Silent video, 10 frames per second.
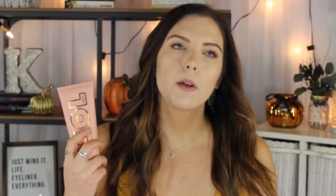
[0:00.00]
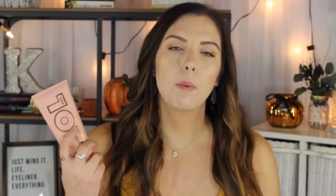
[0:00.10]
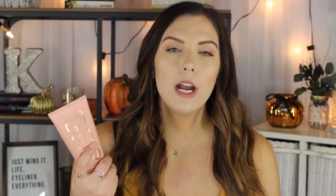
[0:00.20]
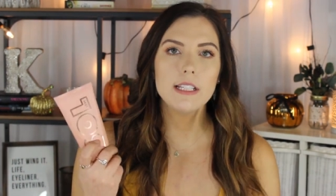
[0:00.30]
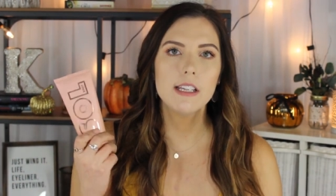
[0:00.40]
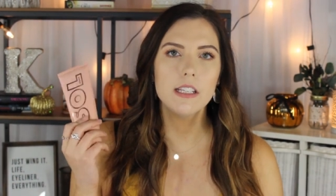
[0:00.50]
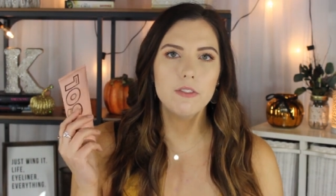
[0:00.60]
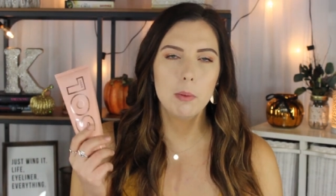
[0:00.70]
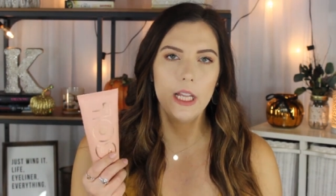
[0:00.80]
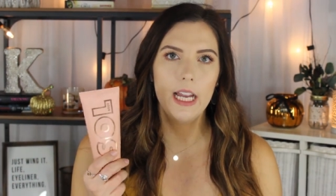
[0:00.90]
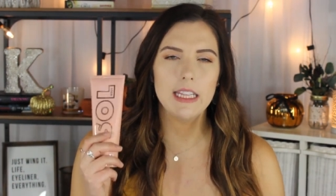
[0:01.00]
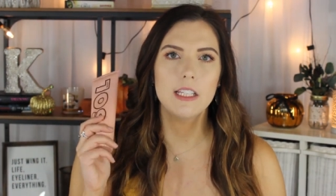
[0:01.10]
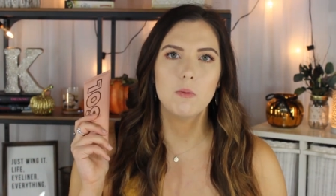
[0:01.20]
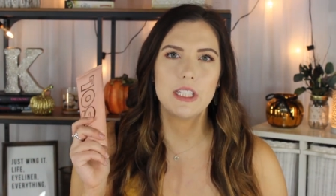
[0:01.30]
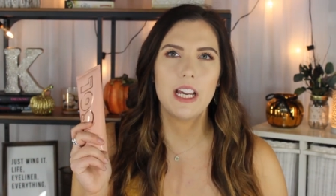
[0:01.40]
The process of applying
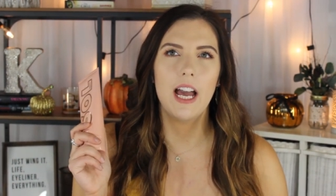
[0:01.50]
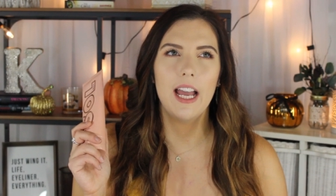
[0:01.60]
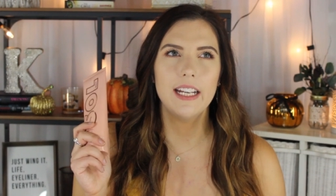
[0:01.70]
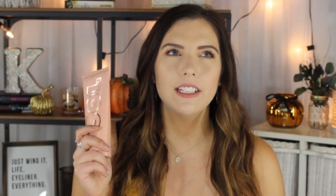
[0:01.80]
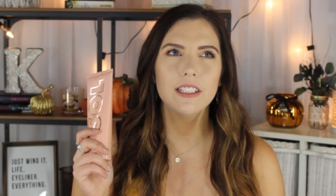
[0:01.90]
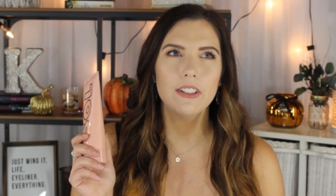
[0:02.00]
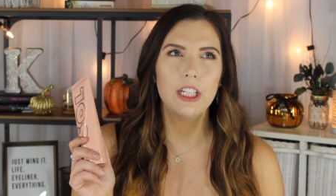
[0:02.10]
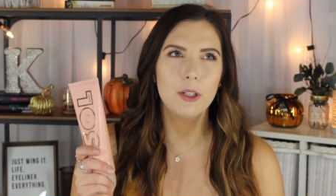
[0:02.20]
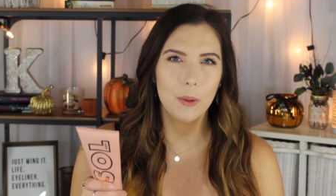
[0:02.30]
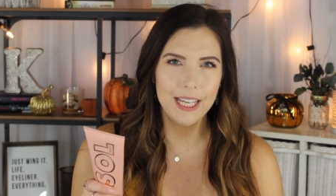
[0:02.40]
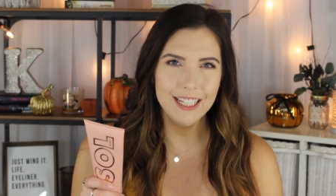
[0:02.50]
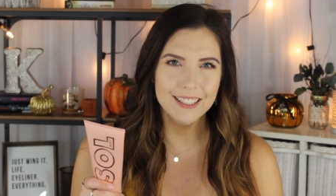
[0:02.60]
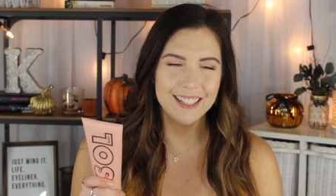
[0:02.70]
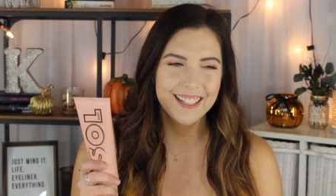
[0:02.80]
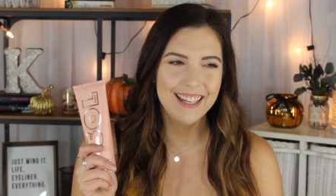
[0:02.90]
this was kind of annoying